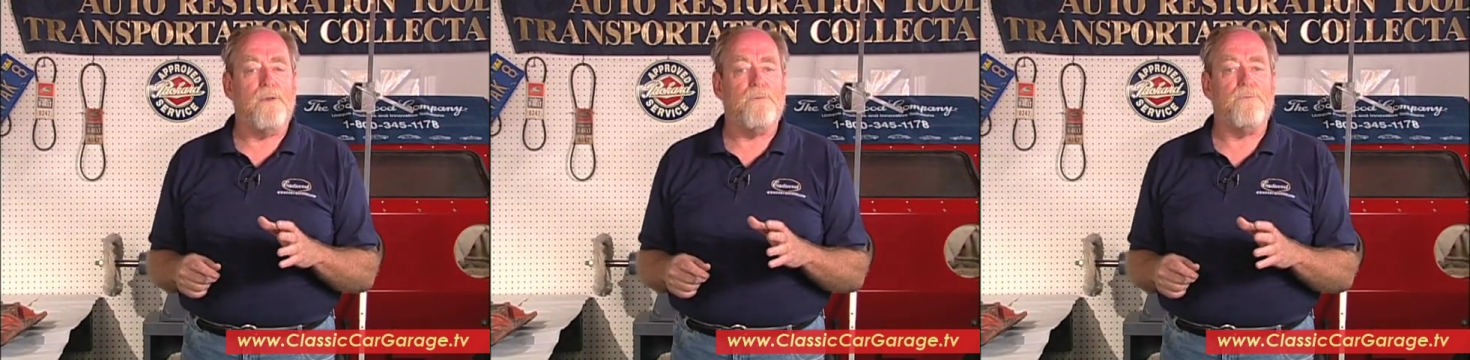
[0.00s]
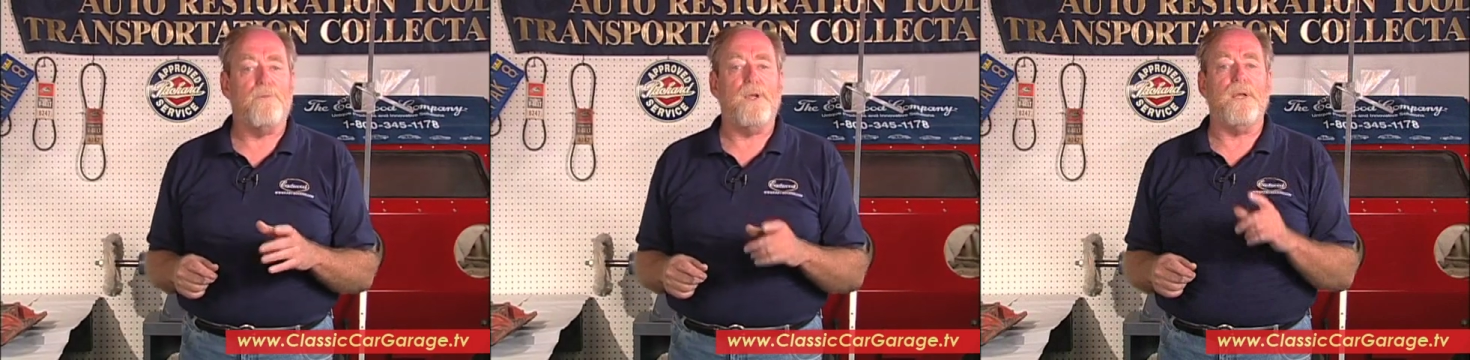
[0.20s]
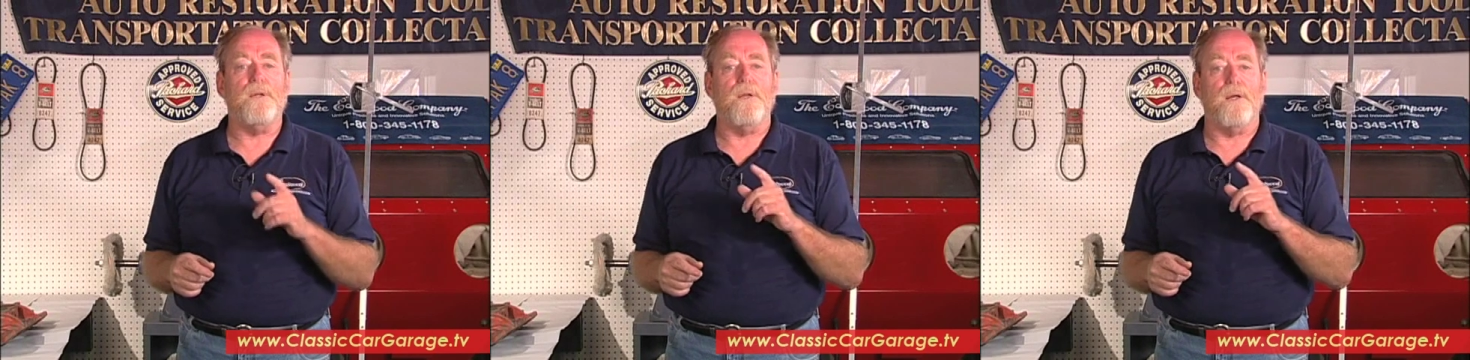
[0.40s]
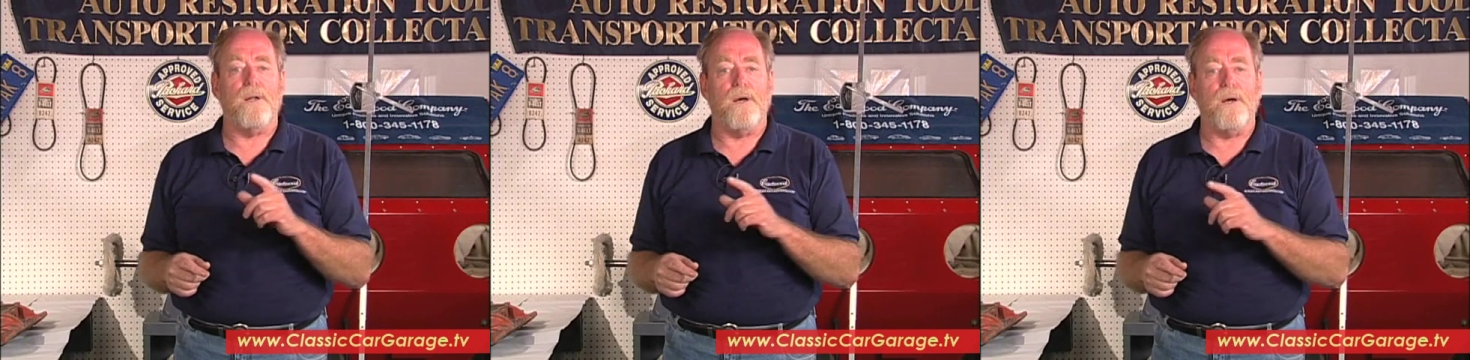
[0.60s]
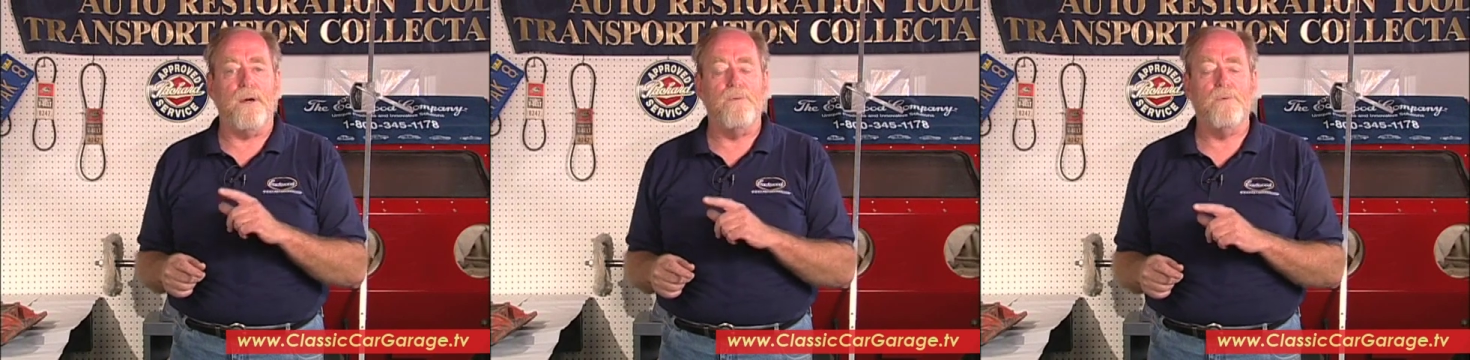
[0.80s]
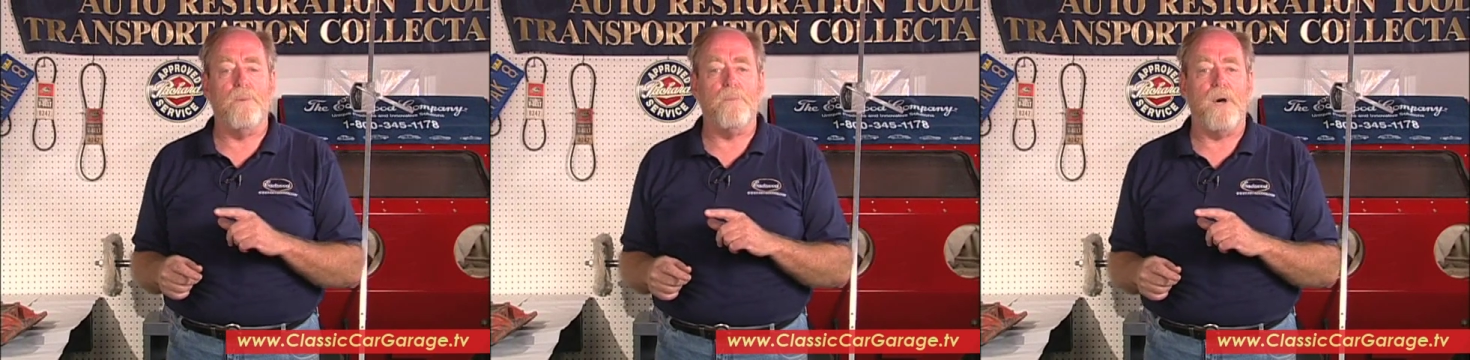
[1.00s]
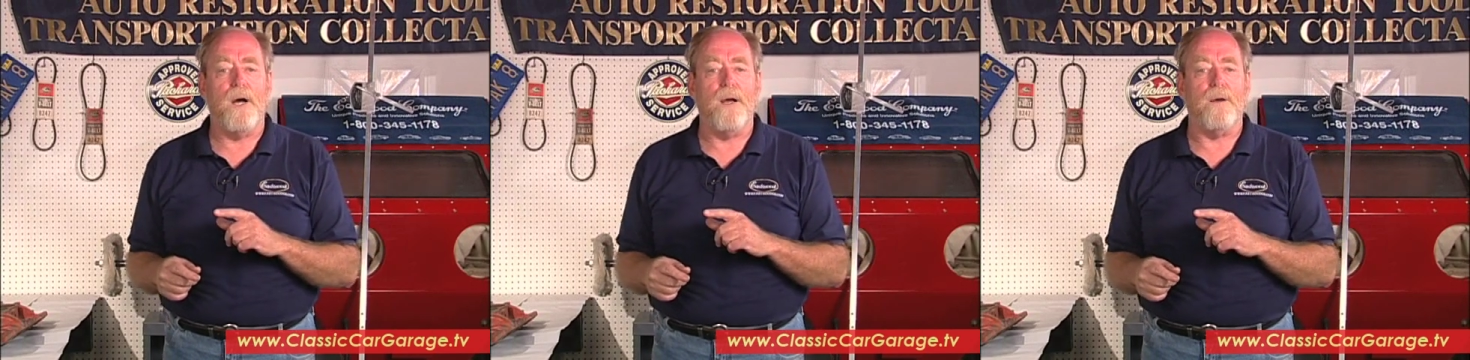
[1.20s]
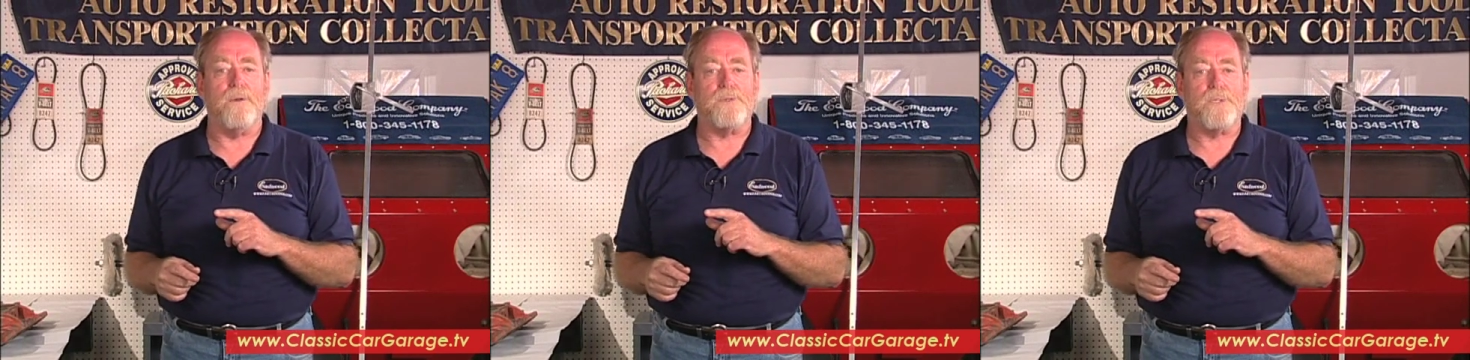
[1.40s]
feet in 100
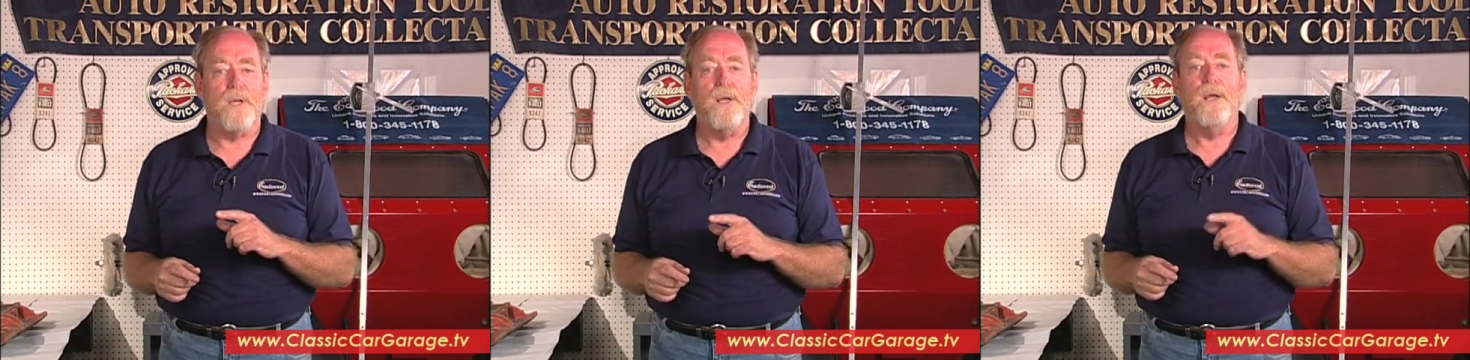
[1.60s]
miles,